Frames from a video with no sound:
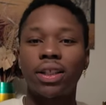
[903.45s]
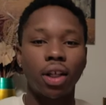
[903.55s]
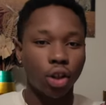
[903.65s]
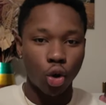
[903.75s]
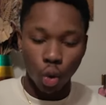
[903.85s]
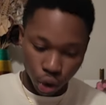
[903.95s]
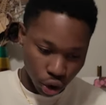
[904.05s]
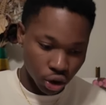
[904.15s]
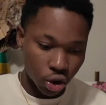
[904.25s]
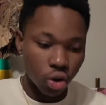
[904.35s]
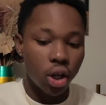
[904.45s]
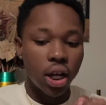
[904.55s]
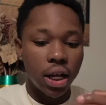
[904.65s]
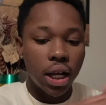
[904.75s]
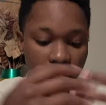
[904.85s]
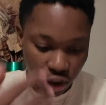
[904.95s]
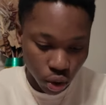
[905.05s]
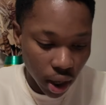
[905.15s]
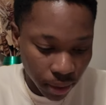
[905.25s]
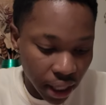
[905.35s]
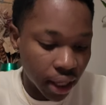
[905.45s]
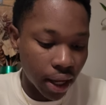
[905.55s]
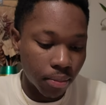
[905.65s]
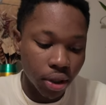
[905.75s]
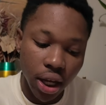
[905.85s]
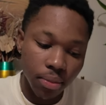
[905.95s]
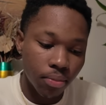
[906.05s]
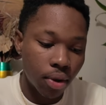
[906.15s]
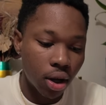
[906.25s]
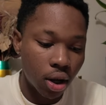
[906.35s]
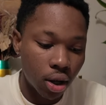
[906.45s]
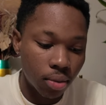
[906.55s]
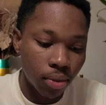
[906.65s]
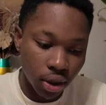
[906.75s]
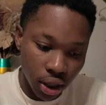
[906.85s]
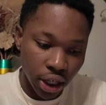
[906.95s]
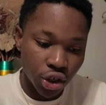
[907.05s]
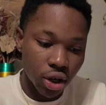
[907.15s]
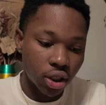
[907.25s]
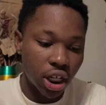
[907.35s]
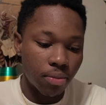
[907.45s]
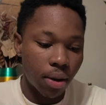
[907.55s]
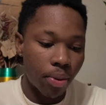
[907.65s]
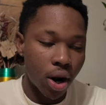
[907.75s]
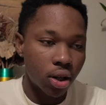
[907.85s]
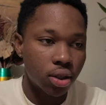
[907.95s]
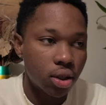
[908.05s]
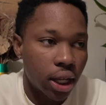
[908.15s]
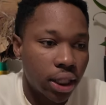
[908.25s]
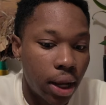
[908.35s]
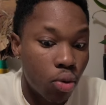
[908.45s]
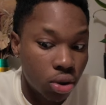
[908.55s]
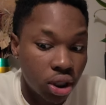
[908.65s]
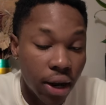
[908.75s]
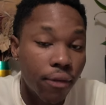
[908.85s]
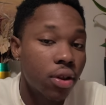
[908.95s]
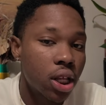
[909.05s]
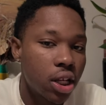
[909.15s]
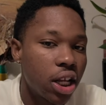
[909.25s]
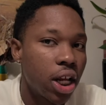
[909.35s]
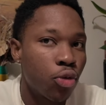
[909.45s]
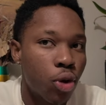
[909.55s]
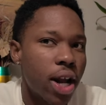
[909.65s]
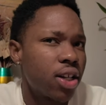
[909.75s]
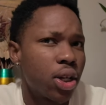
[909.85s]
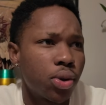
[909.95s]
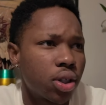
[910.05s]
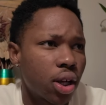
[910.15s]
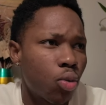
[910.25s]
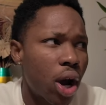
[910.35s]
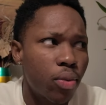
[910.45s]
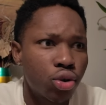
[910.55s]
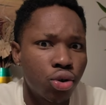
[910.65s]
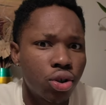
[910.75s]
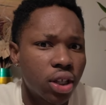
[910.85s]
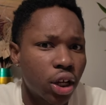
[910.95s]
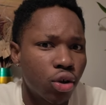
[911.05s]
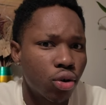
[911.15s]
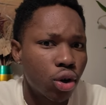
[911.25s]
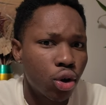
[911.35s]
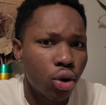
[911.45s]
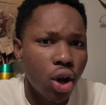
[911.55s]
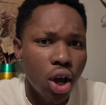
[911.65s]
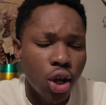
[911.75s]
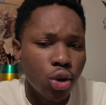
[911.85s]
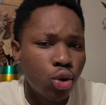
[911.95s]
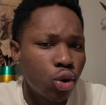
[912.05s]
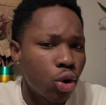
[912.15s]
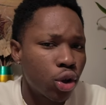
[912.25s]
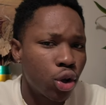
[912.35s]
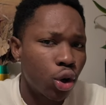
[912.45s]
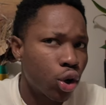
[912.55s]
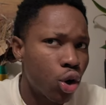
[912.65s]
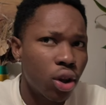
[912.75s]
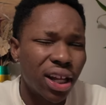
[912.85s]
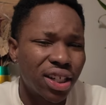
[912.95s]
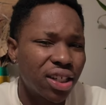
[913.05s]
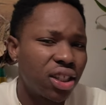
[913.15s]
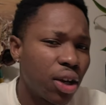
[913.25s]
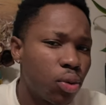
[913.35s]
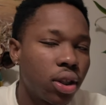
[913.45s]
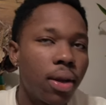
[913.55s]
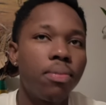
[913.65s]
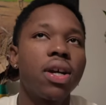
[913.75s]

That's not the culture. So this is what I'm getting at. But yeah, the Nigerian side of my parents, like, they were definitely enraged. They were just like, why would you do this? Like, you're a girl, like, just stick with it.